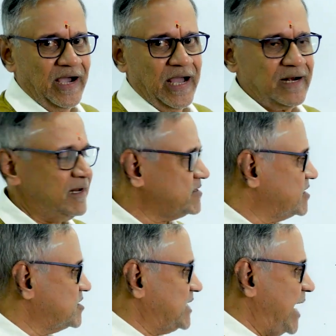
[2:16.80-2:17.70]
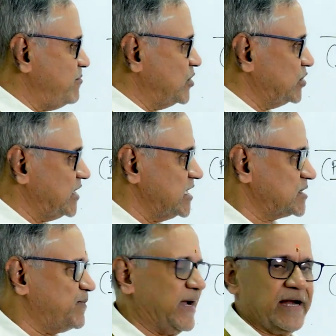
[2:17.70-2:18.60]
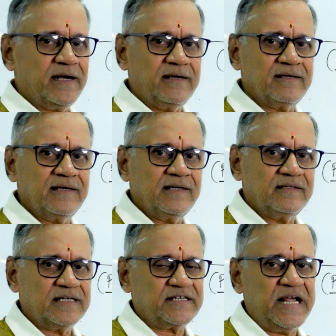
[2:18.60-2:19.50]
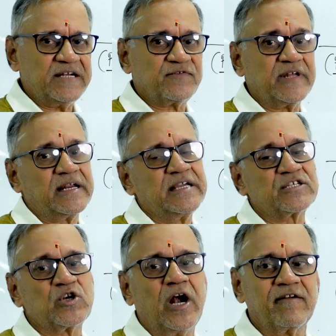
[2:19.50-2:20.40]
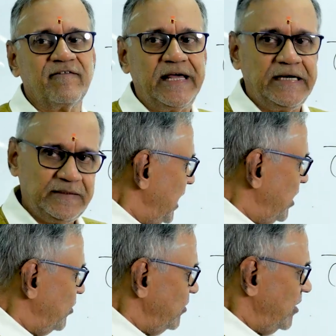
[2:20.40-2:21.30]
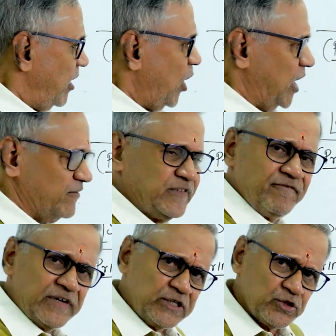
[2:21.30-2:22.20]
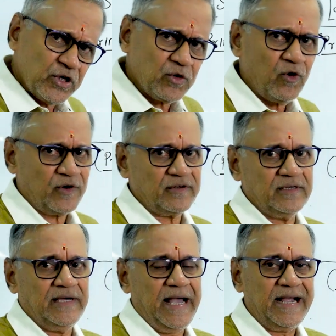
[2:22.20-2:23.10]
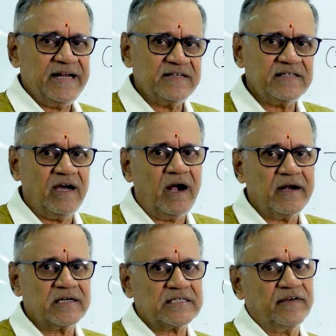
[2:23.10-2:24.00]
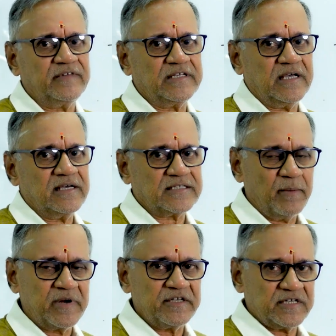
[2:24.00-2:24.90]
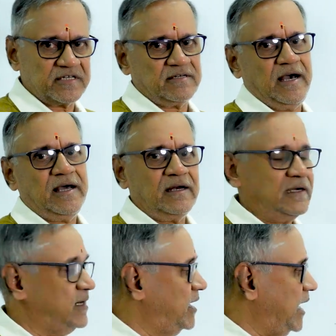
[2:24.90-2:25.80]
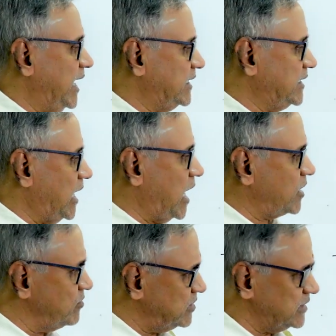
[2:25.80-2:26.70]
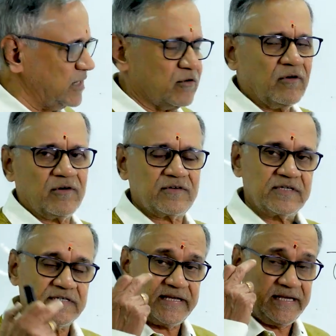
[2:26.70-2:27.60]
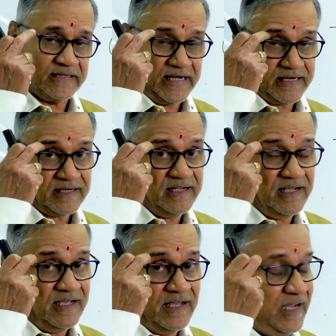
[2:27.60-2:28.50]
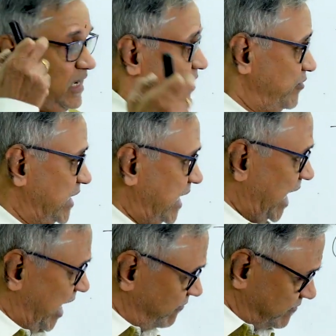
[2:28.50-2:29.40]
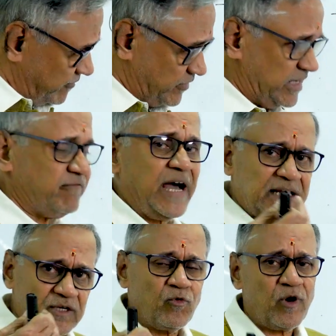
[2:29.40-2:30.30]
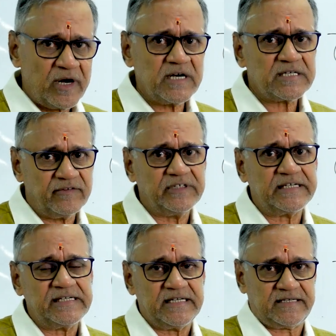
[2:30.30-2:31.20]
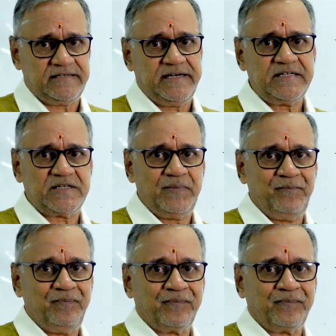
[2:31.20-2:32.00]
Unless the stamp duty is paid, the transfer is not valid. Now, all of them went to the court against the orders of the sub-registrar, and they argued in the court saying that we were the owners of the tea estates,